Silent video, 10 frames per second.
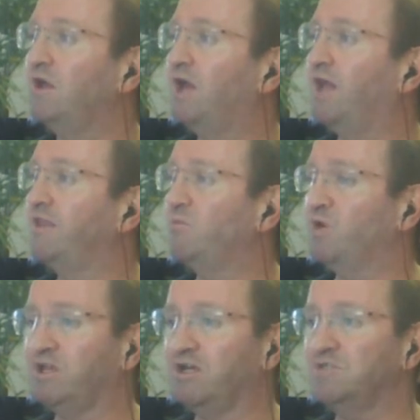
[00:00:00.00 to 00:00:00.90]
and then when
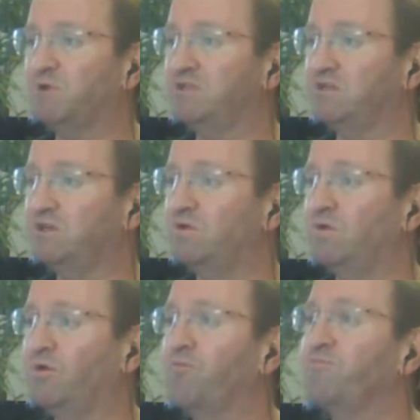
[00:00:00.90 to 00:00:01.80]
it goes back to you,
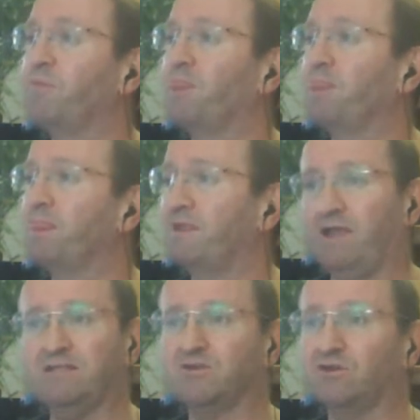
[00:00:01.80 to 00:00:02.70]

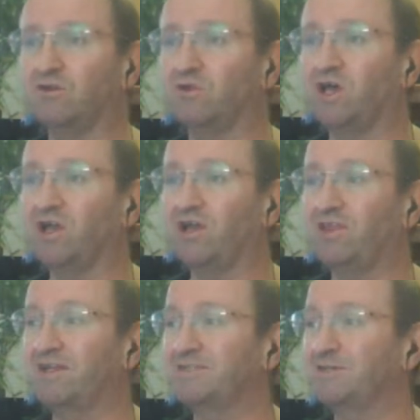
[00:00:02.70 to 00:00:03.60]
it's got your logo
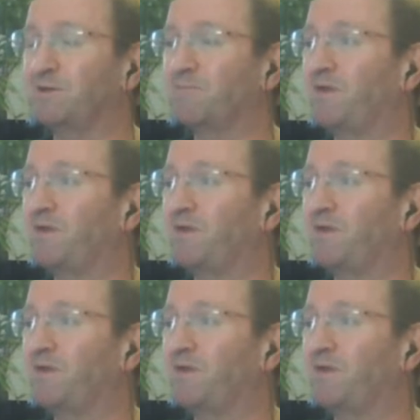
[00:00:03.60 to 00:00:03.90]
there too.